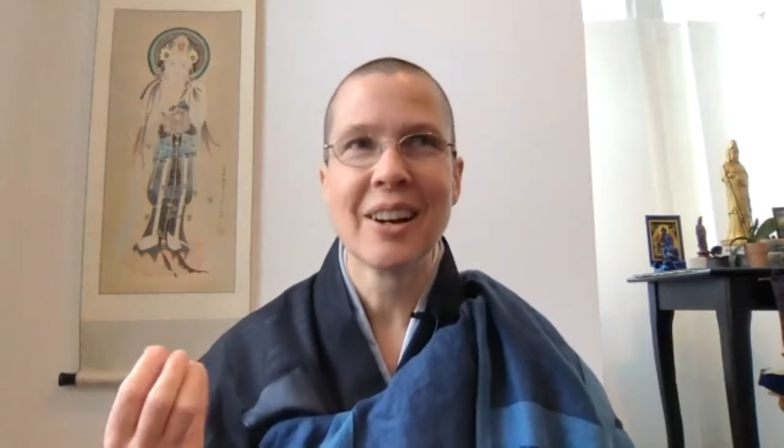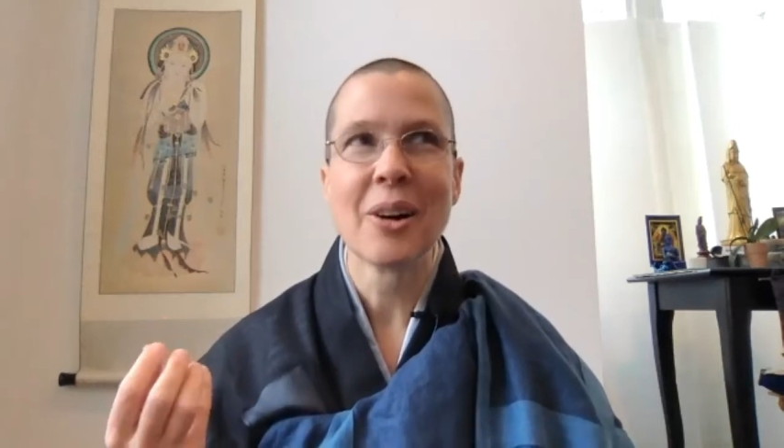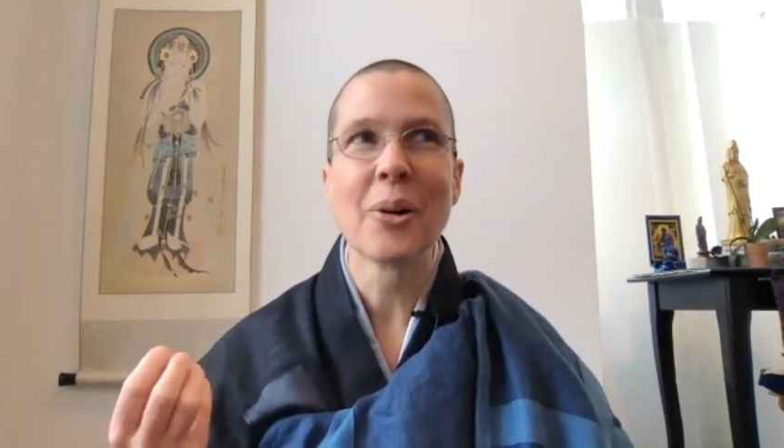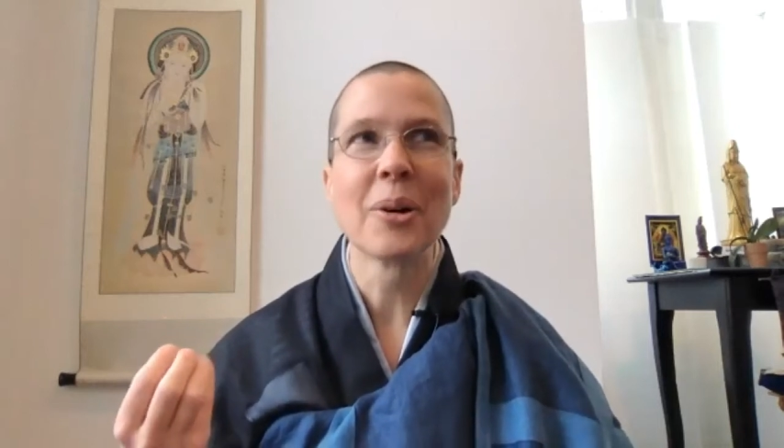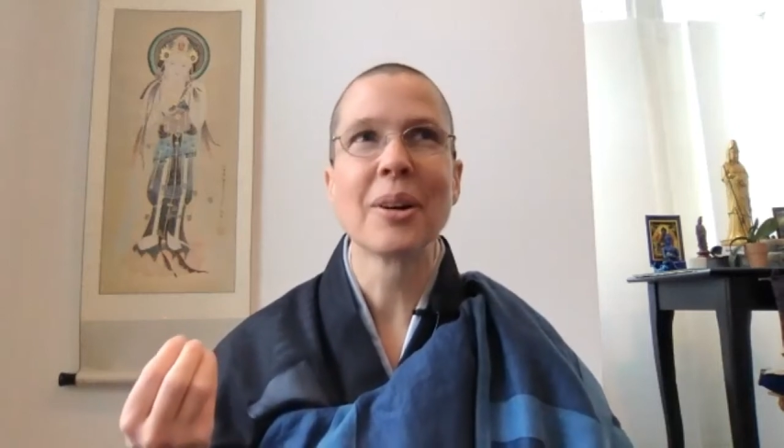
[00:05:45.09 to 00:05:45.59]

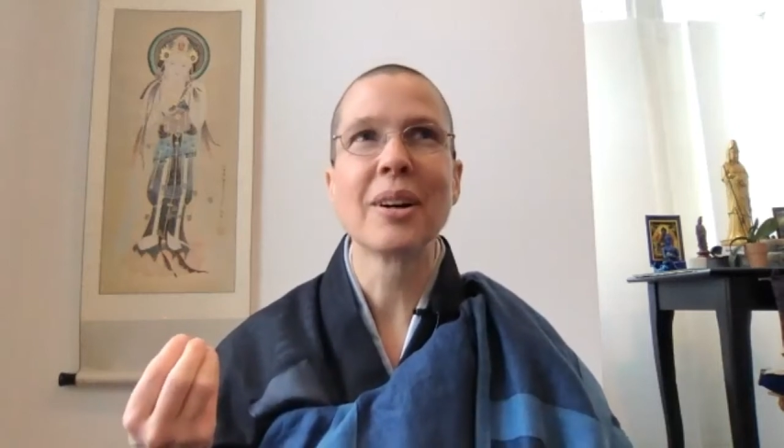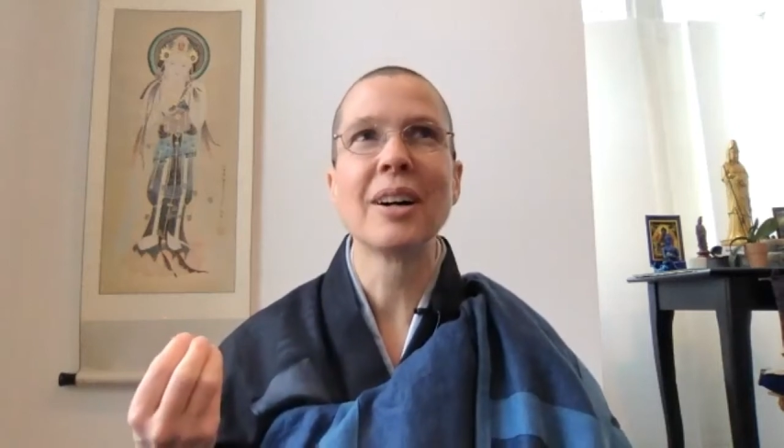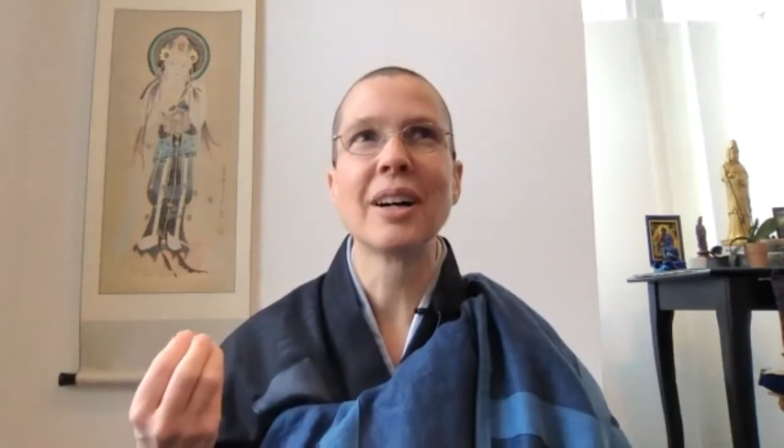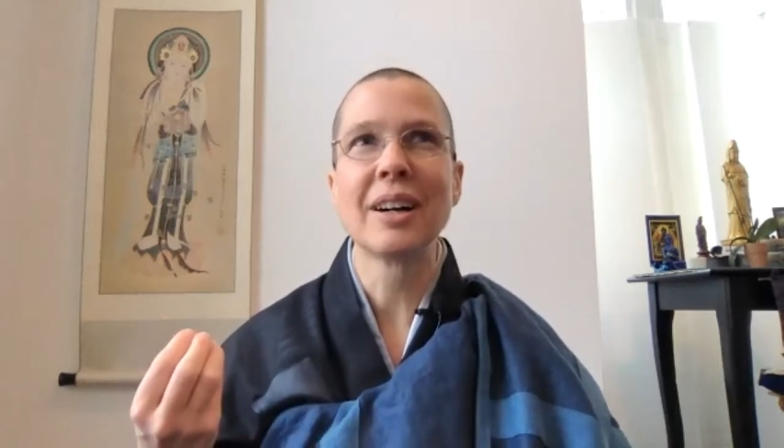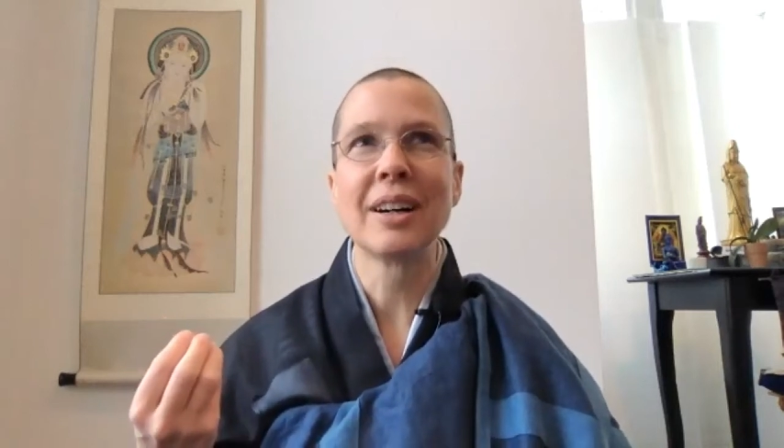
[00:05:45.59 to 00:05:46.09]
Or,
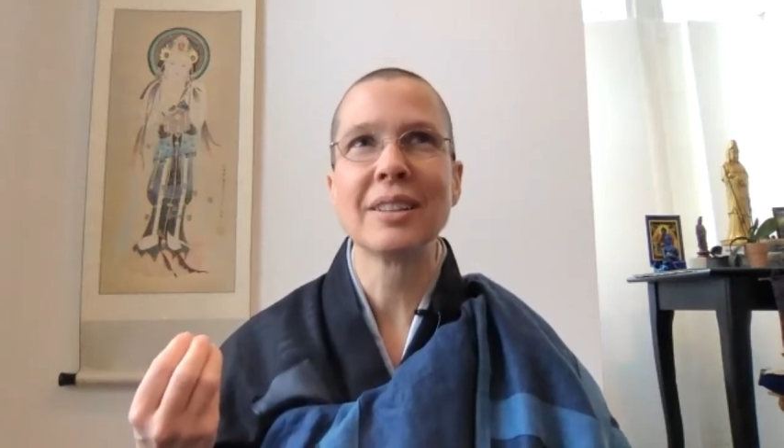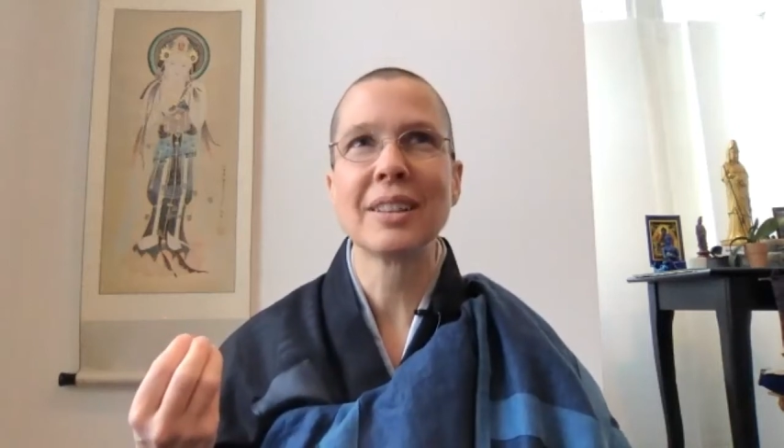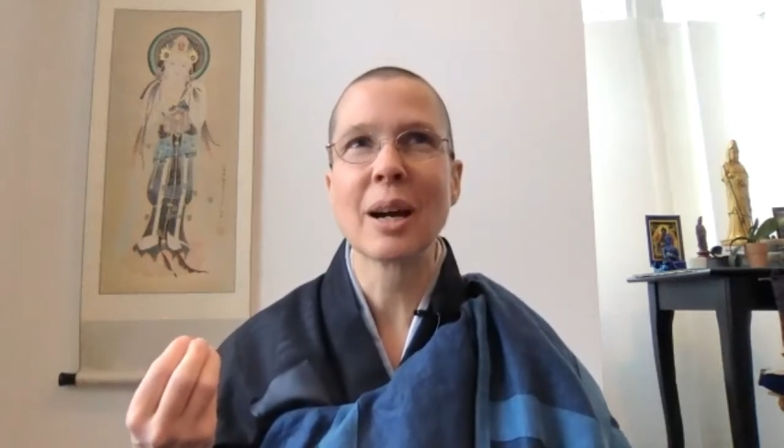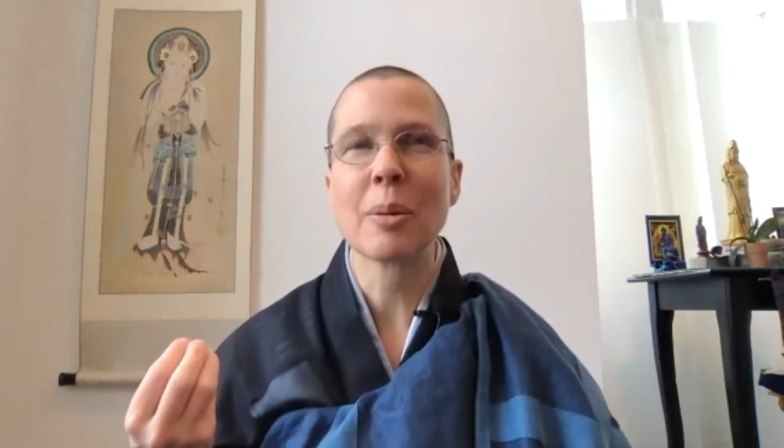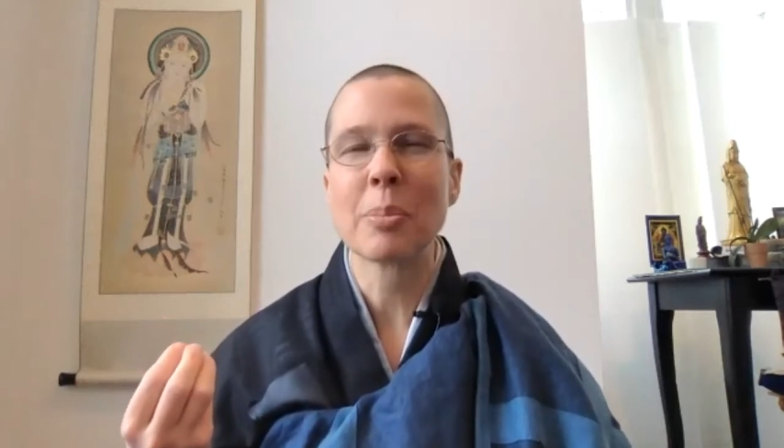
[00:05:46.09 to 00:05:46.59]
oh,
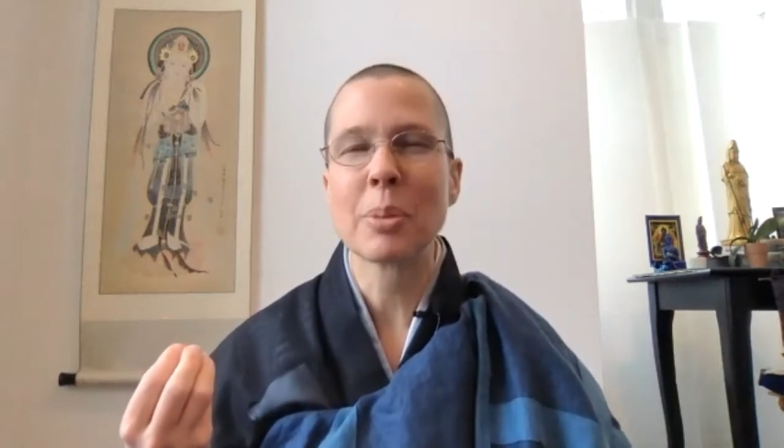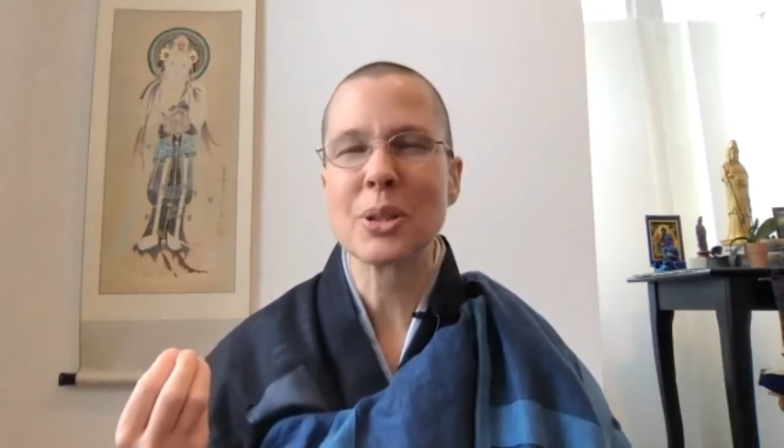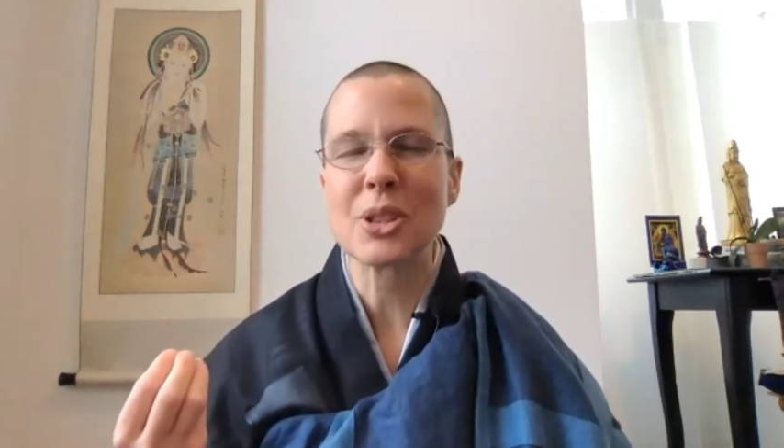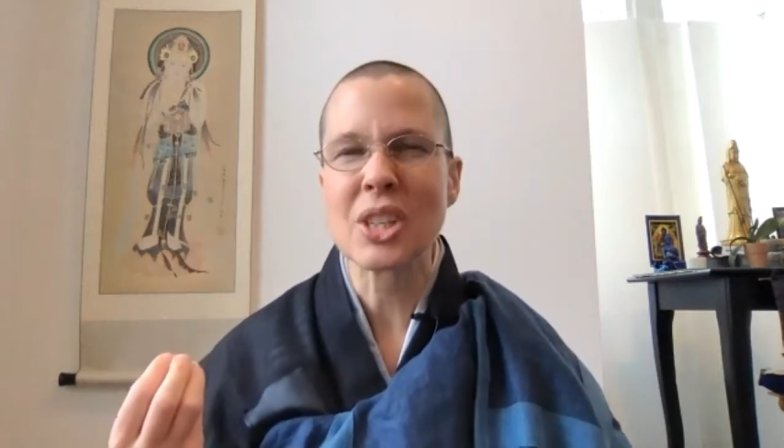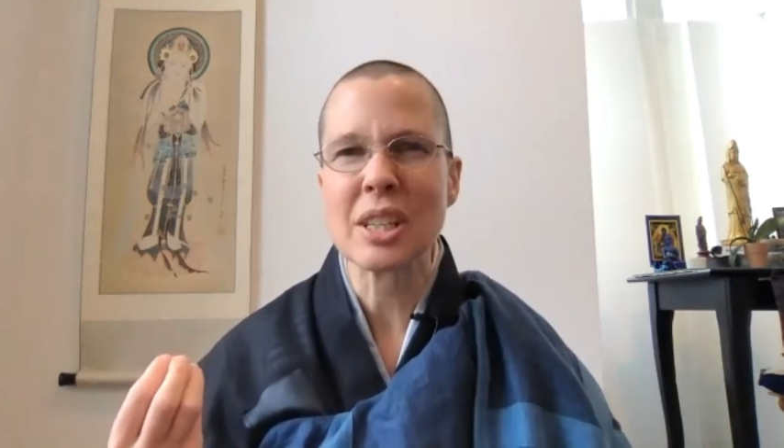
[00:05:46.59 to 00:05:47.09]
that
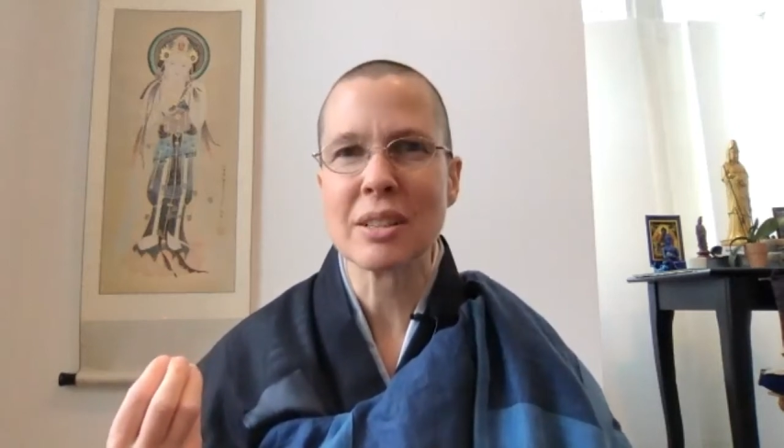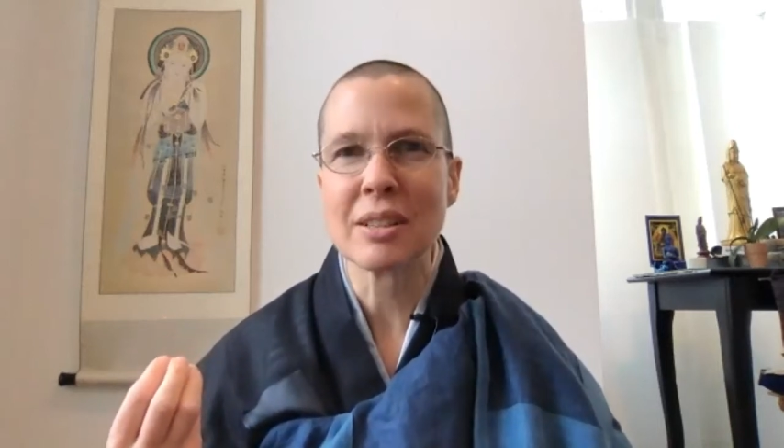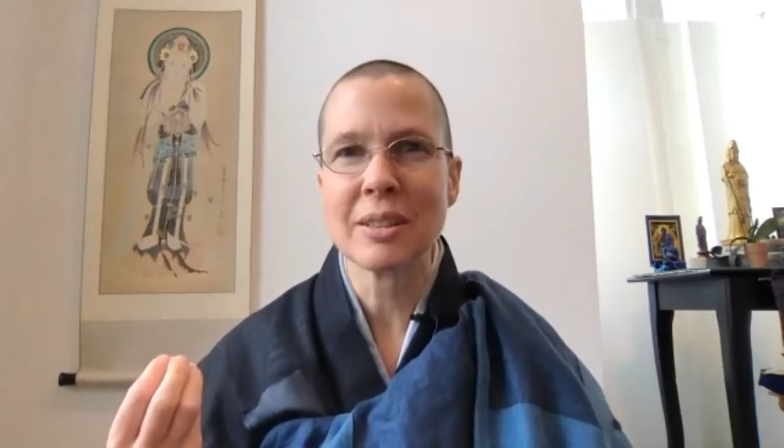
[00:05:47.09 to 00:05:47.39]
person.